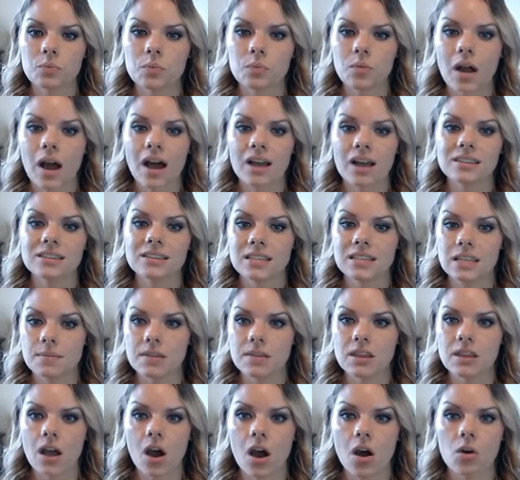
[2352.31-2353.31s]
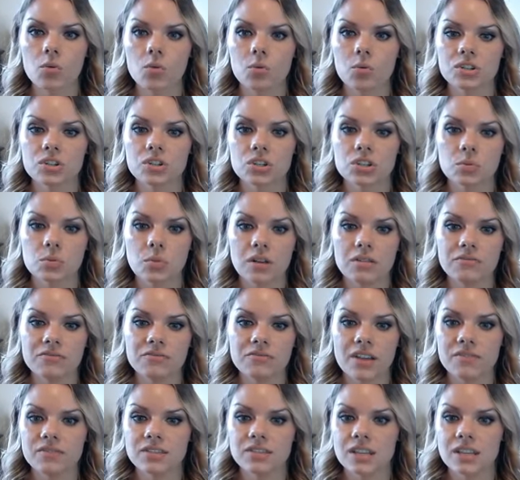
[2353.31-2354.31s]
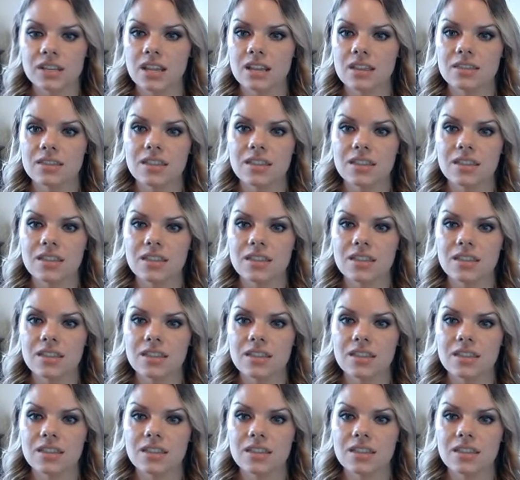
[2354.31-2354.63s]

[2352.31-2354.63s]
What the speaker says: CBO, which is the 150,